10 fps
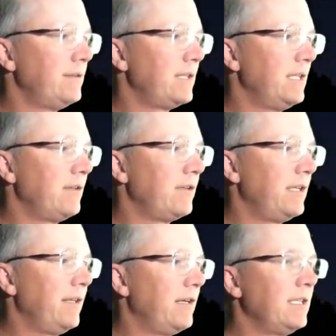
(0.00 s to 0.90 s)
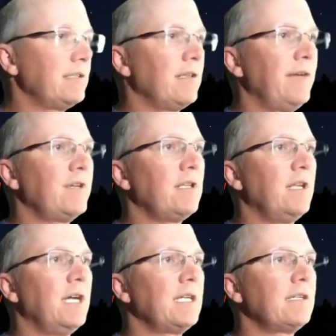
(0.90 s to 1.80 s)
10:30. There it is, 11
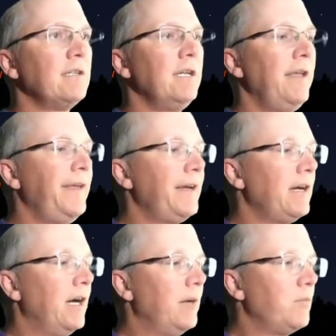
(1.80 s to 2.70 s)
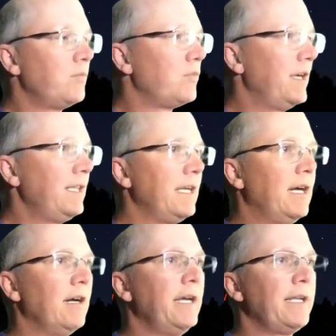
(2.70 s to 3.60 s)
o'clock. Right
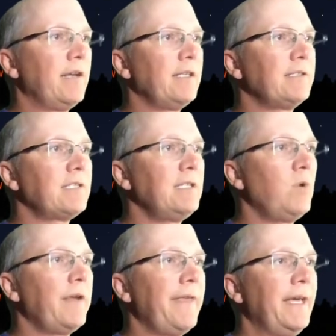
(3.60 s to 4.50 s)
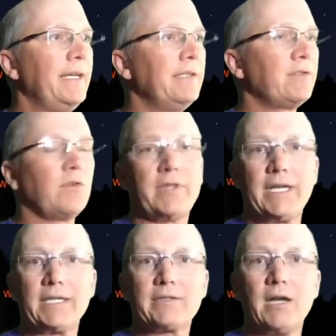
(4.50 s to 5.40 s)
there. And now let's see where that is over the
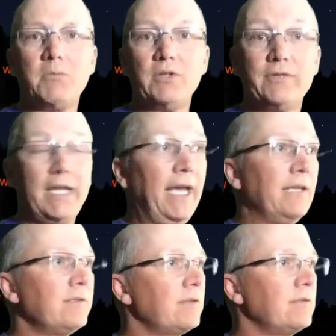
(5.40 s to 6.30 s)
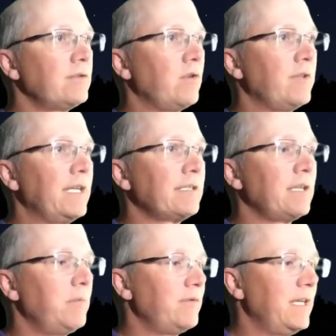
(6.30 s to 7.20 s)
next couple of days. So the next
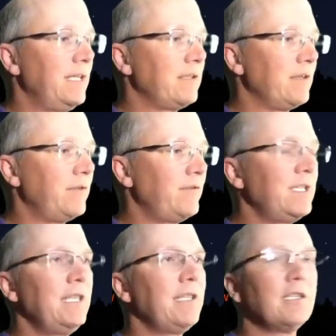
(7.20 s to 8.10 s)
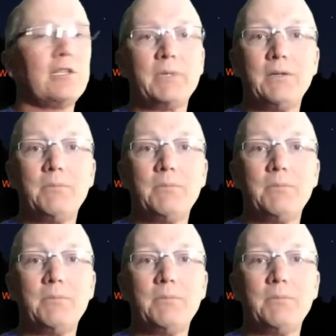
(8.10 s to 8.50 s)
couple of days, on the 15th, it'll be